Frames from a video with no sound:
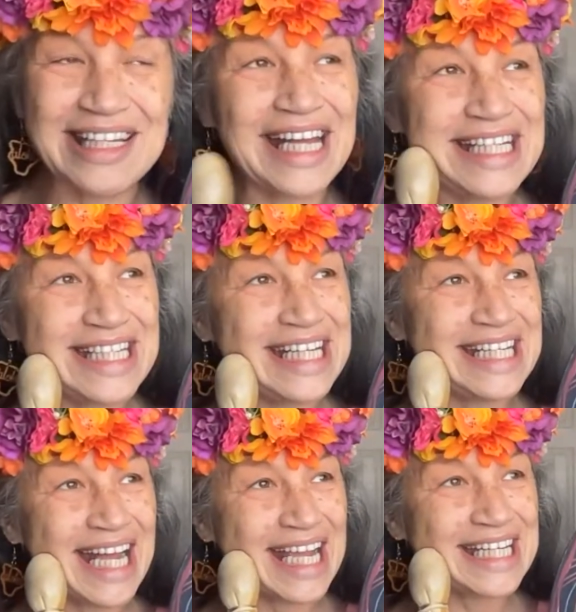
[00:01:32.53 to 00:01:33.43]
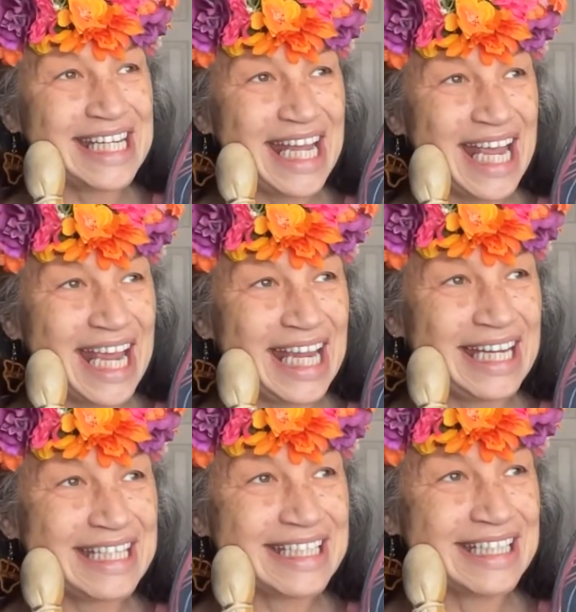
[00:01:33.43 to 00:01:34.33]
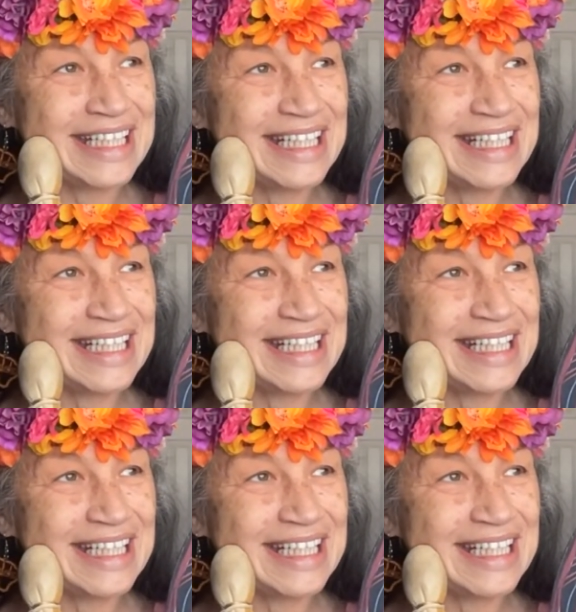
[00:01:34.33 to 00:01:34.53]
1998.